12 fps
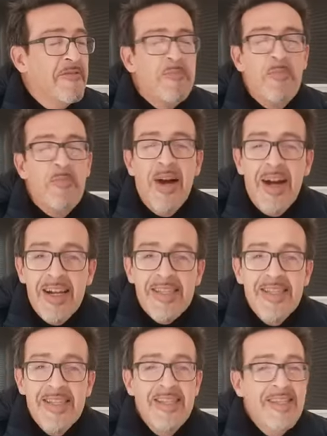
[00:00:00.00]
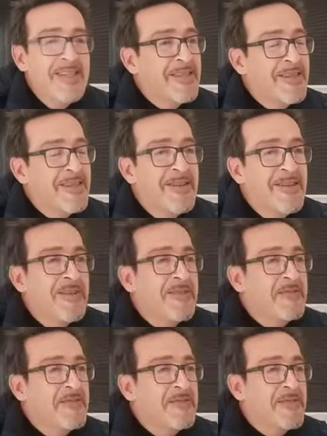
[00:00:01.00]
parties,
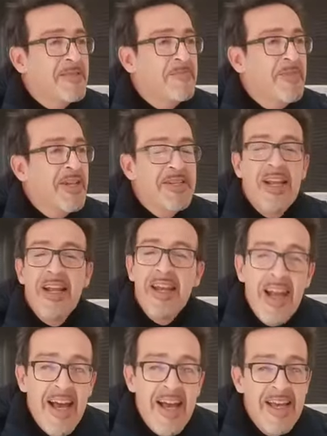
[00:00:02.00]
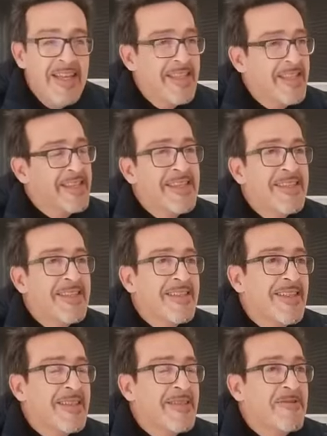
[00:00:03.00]
of special nights
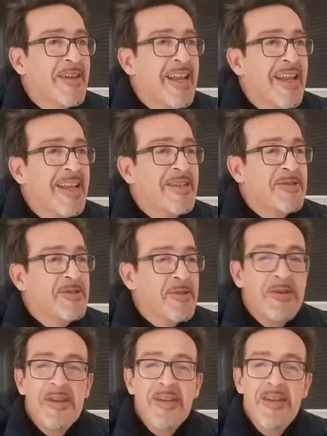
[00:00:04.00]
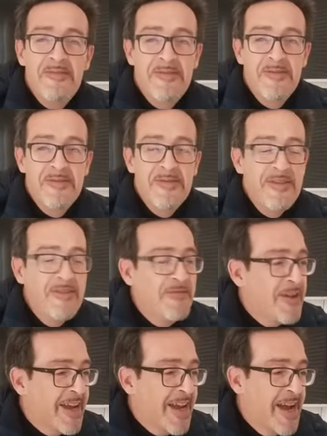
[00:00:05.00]
that you can enjoy if
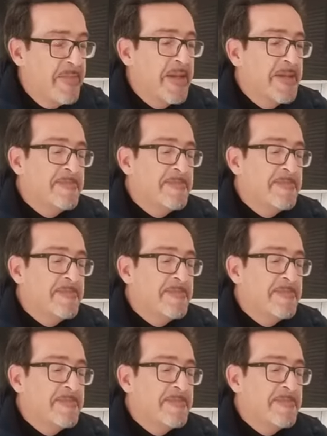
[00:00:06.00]
you are coming.